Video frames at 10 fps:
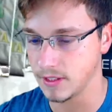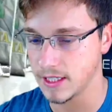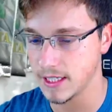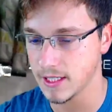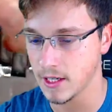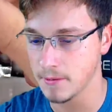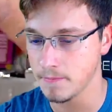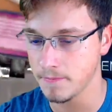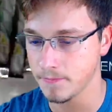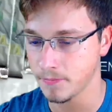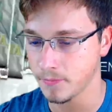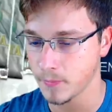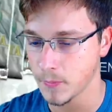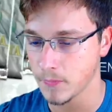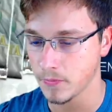D time,
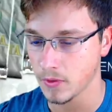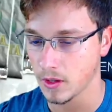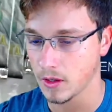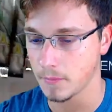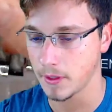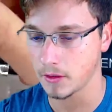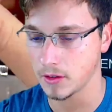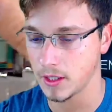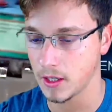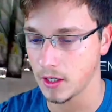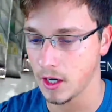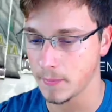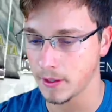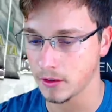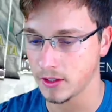penalty guard
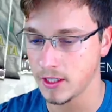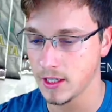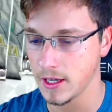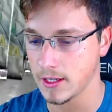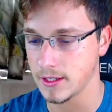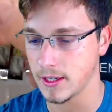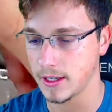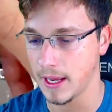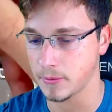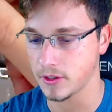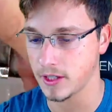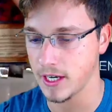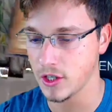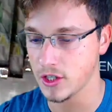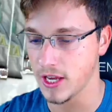penalty, Captain
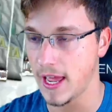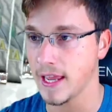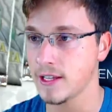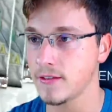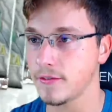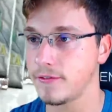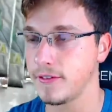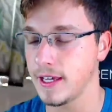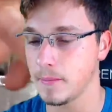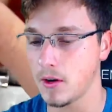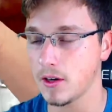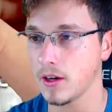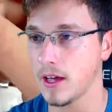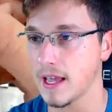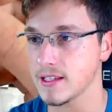Tenacious, and Fearmonger
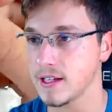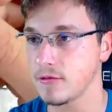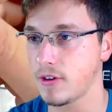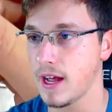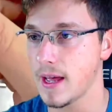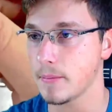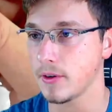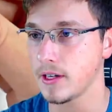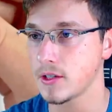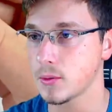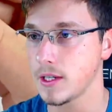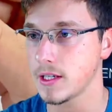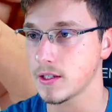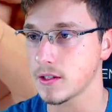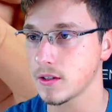as a rare. Pretty
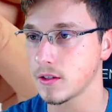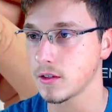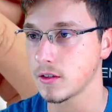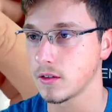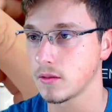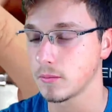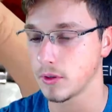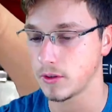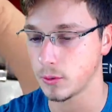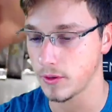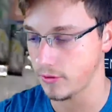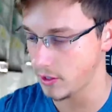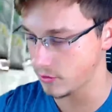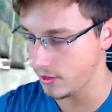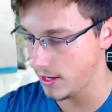sweet. Pretty sweet
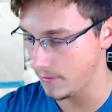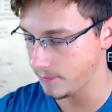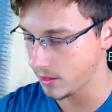first rare.